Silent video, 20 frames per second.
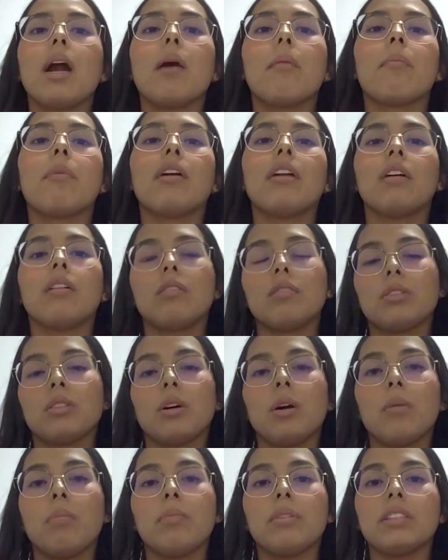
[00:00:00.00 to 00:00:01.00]
but
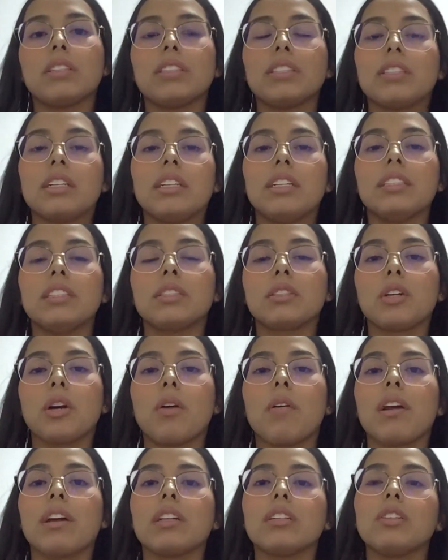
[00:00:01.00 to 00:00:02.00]
also potentially
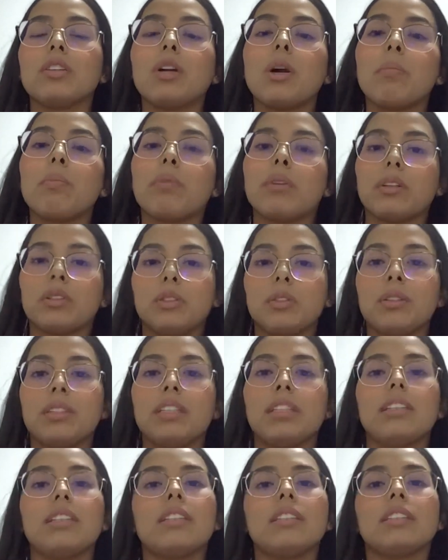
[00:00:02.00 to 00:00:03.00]
discover new
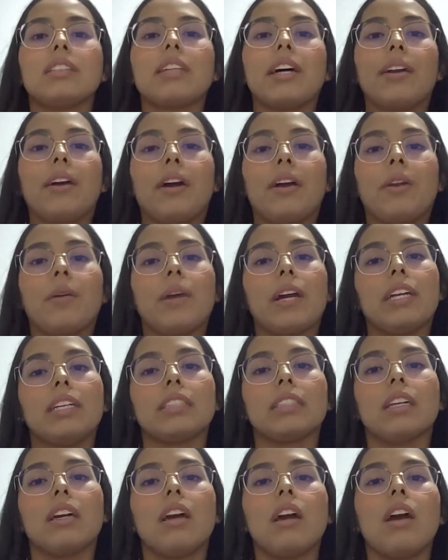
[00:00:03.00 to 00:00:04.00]
opportunities that arise